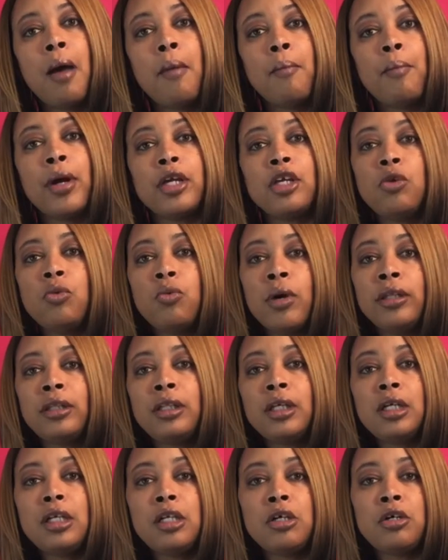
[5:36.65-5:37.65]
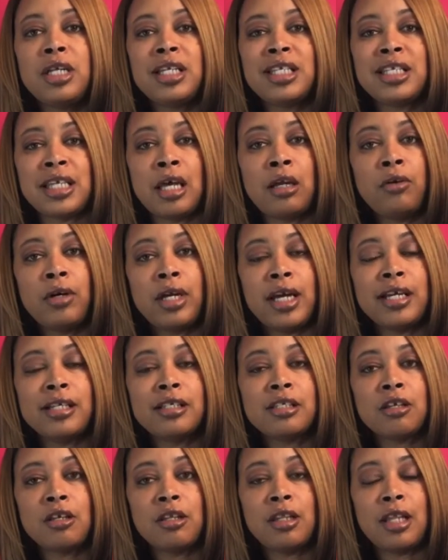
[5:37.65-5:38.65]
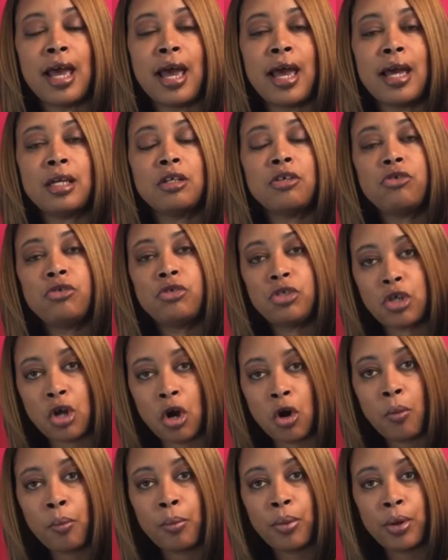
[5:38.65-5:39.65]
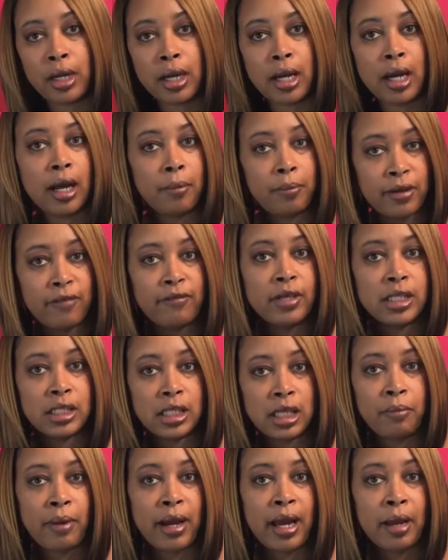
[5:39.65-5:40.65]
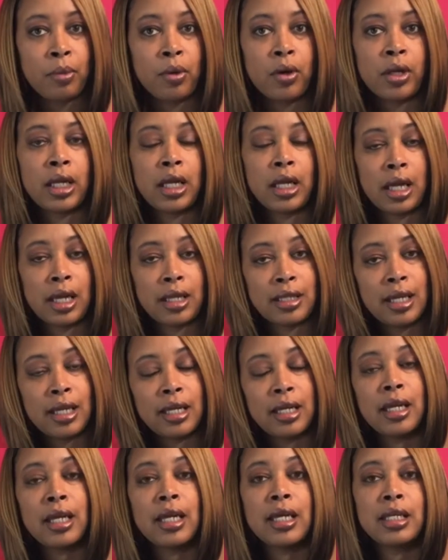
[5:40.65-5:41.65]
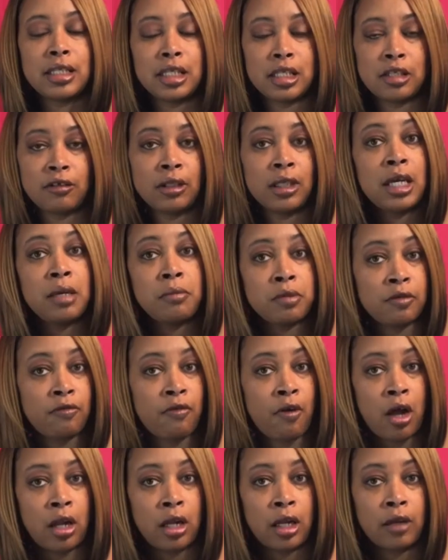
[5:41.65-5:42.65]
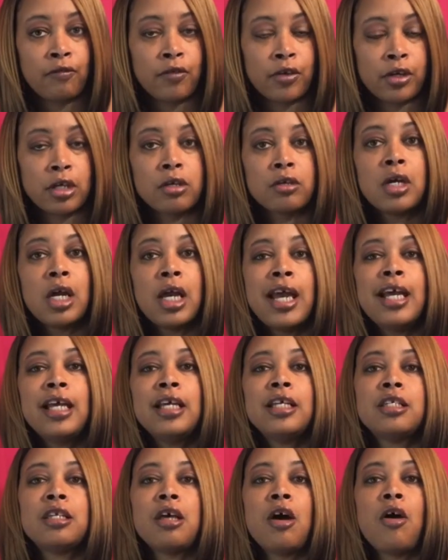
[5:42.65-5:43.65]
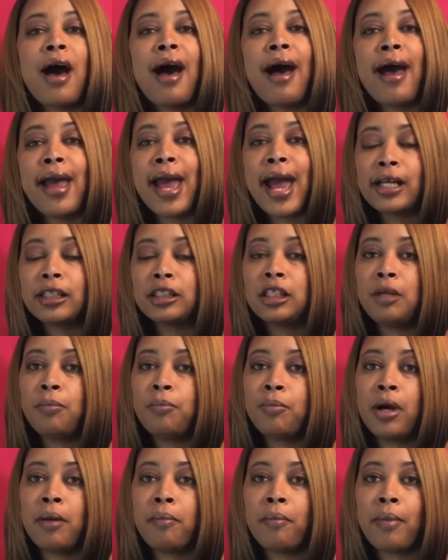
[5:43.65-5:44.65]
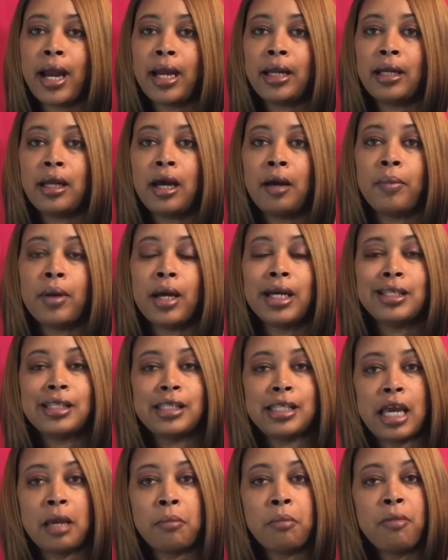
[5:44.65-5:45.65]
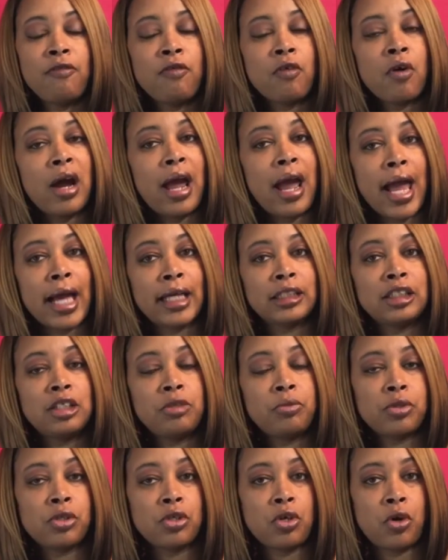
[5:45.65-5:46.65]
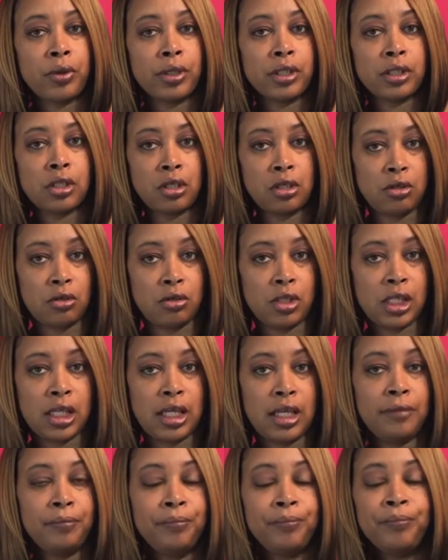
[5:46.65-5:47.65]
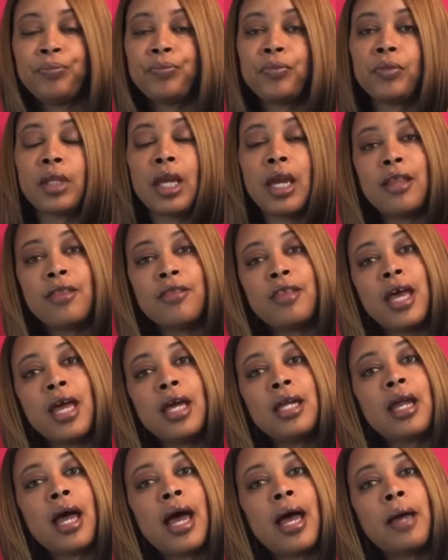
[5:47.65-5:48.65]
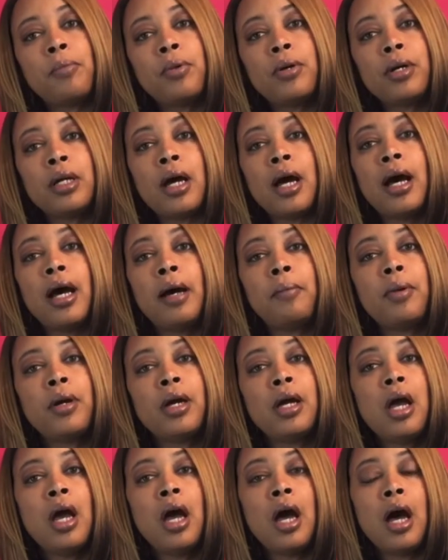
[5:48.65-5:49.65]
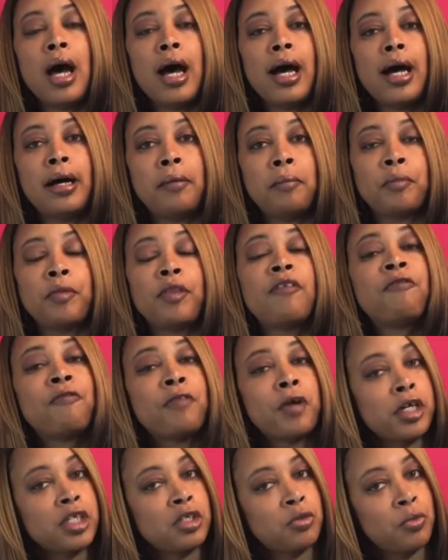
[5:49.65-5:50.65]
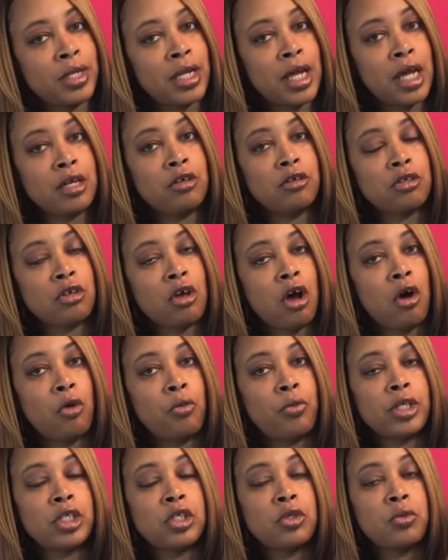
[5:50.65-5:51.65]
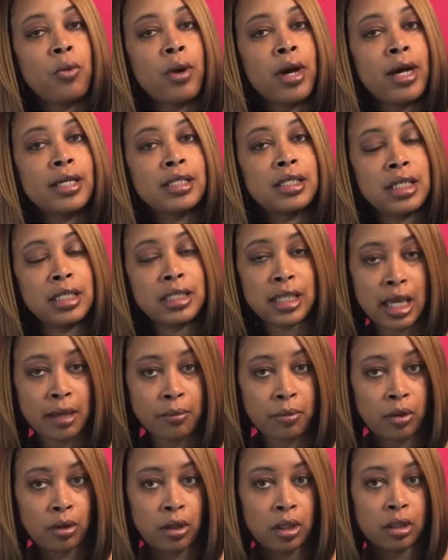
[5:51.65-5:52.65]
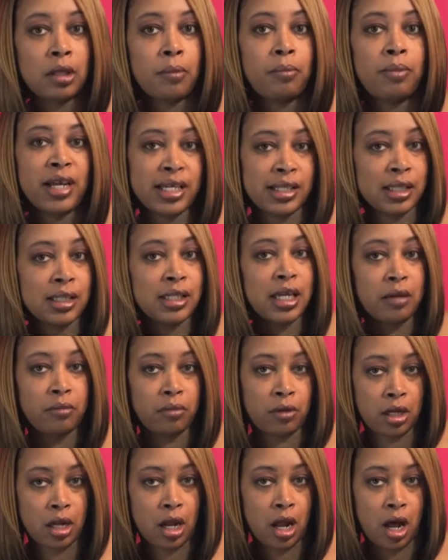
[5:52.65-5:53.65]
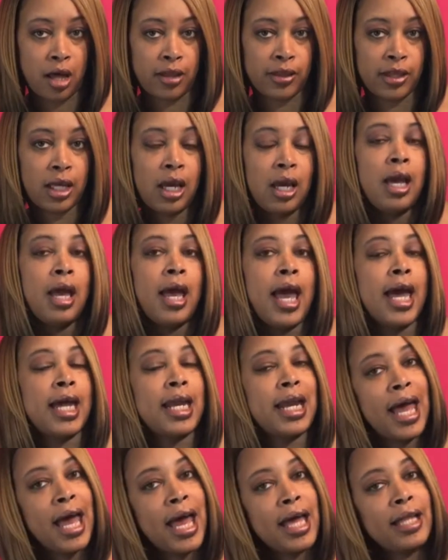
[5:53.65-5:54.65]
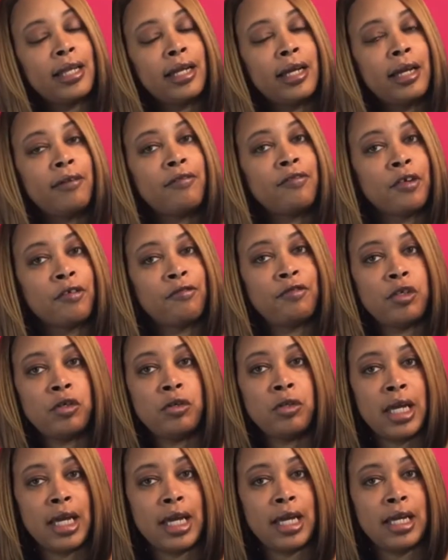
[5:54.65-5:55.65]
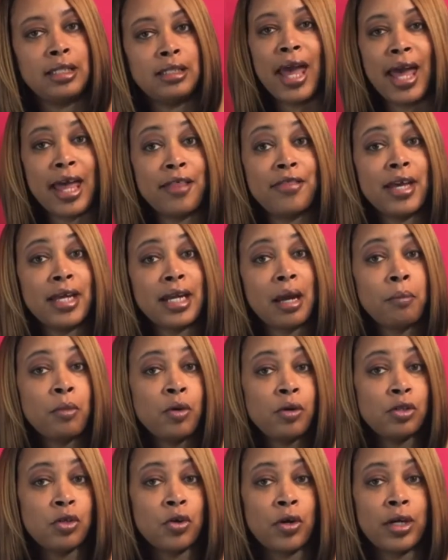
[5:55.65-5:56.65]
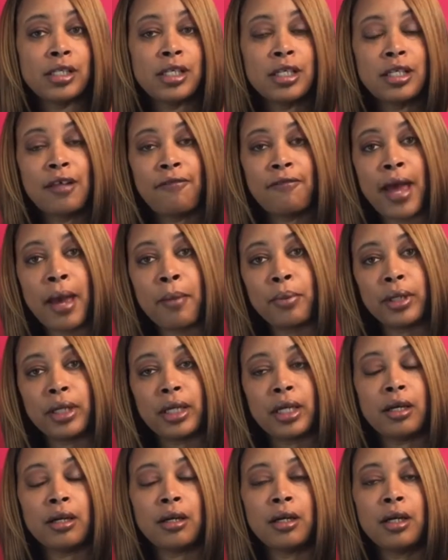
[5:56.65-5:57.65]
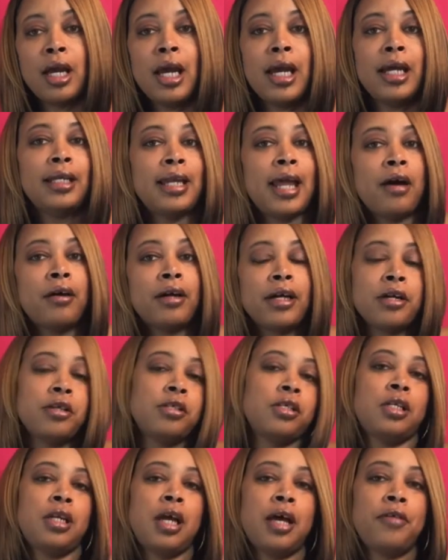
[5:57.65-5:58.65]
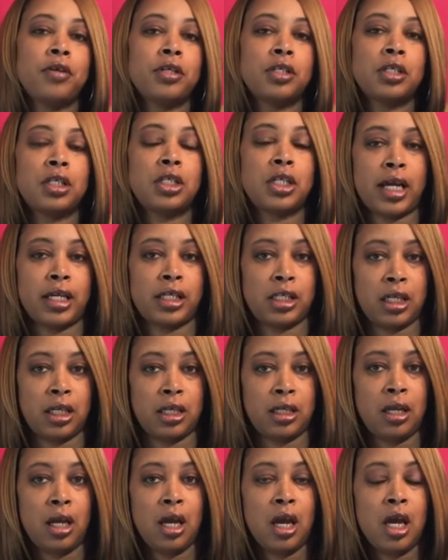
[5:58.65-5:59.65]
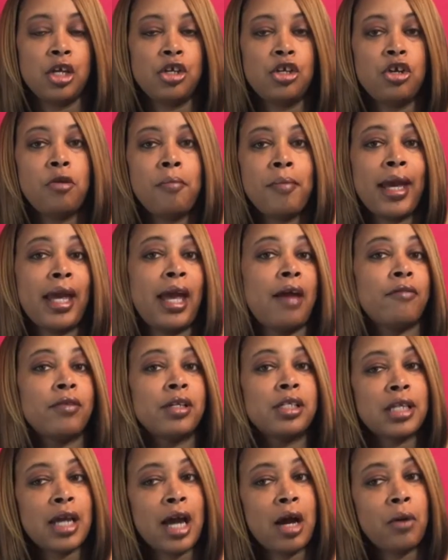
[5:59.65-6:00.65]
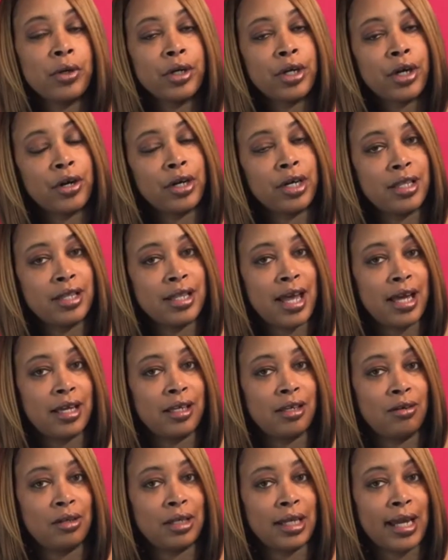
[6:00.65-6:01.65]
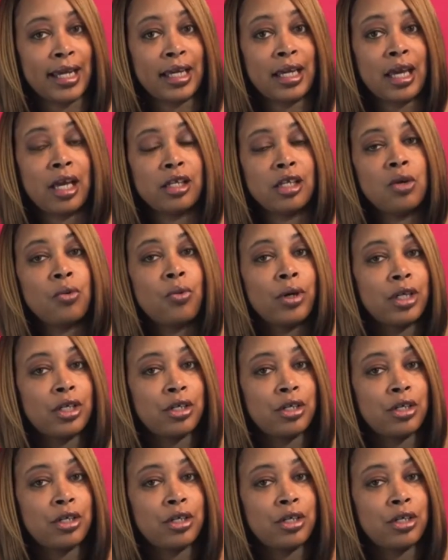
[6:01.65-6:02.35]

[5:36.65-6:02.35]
But you want the glue to settle in so that you don't put a PVC pipe on it and then it just keeps falling for you. So I actually put mine up a day before I actually was going to use it and then I put up um, the first one that you saw, which was the table, the plastic tablecloth, and I had that up for a few days, and then I moved on to the fabric here. Now, here's another suggestion: you may have a shower curtain that you like and you want to